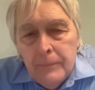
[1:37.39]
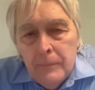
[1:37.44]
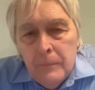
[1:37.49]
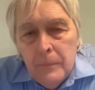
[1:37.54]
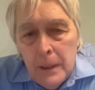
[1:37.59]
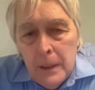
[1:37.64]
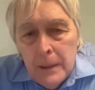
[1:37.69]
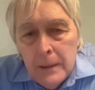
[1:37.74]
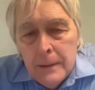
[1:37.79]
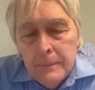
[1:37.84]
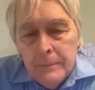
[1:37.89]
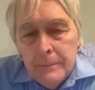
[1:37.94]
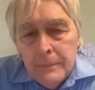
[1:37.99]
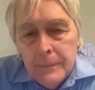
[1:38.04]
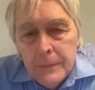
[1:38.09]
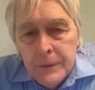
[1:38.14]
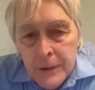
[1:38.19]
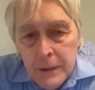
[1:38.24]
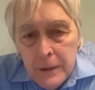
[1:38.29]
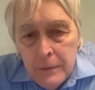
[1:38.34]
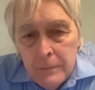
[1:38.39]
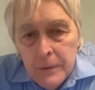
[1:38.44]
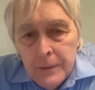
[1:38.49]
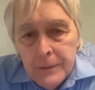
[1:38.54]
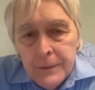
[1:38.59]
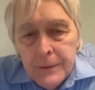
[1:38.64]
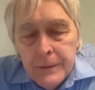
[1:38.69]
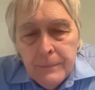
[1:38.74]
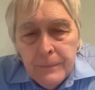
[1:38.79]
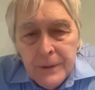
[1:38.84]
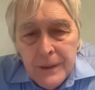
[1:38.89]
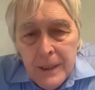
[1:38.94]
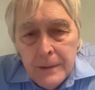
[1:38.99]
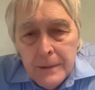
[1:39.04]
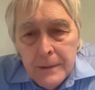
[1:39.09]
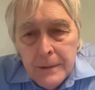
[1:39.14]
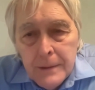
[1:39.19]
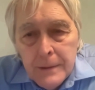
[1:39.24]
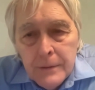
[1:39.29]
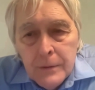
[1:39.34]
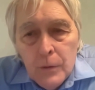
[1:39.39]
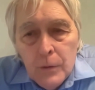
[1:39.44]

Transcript: make CMOS sensors